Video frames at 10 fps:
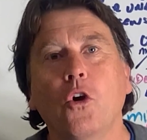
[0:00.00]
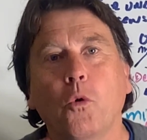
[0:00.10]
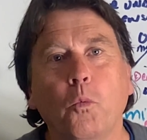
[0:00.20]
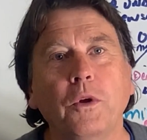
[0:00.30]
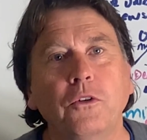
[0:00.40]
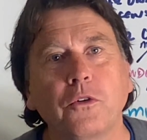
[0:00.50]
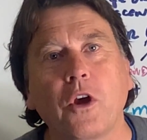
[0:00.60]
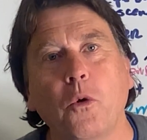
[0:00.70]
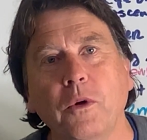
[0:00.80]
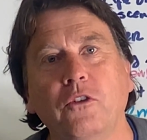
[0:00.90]
When you
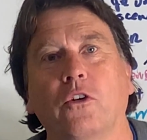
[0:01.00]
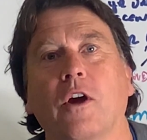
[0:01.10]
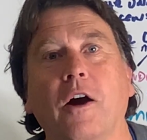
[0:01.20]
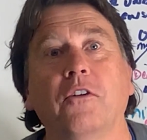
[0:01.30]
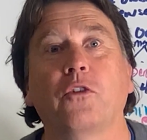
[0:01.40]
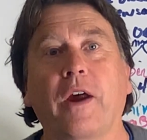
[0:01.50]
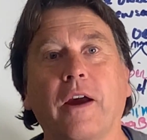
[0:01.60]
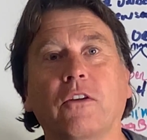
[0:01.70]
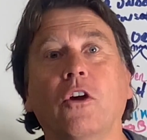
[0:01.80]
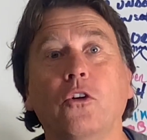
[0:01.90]
go into
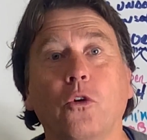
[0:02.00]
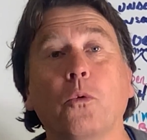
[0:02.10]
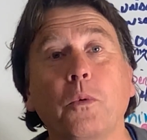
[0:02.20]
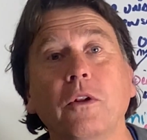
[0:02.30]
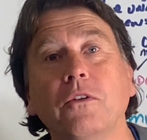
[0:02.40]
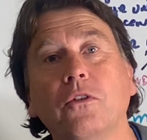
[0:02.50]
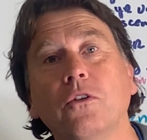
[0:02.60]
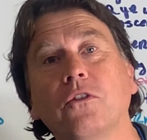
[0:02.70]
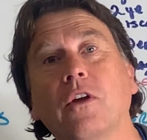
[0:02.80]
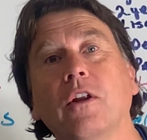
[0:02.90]
contract, your realtor
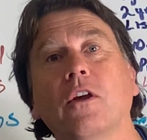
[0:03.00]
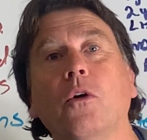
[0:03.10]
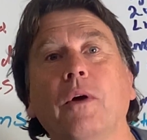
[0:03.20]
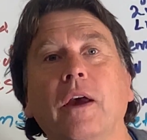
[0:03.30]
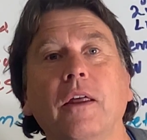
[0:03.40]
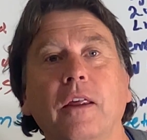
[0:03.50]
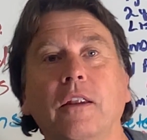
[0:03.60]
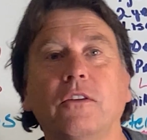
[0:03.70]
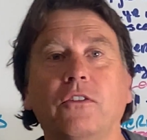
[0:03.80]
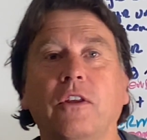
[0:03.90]
is going to go ahead
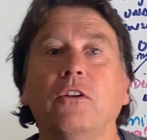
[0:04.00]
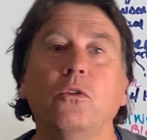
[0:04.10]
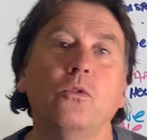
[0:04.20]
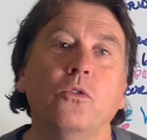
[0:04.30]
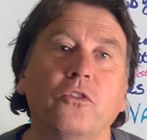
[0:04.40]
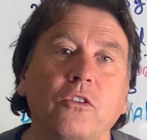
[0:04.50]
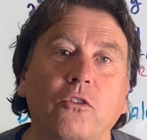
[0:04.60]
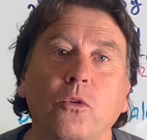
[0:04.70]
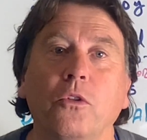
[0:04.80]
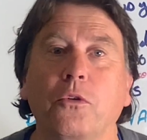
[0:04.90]
and send you usually
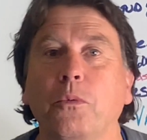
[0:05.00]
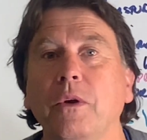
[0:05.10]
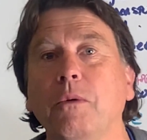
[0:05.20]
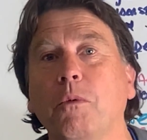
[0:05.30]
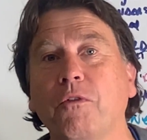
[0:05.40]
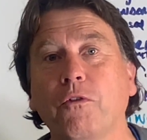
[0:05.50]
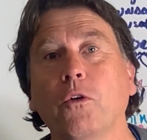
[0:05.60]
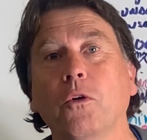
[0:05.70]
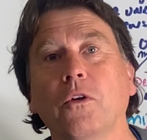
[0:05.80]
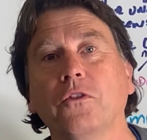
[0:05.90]
2 to 3
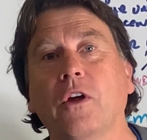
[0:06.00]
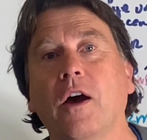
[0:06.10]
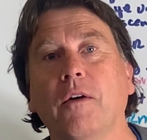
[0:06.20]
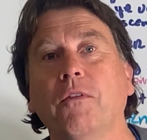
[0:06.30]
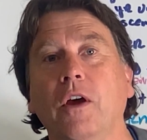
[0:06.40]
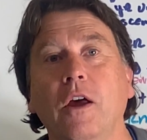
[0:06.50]
referrals of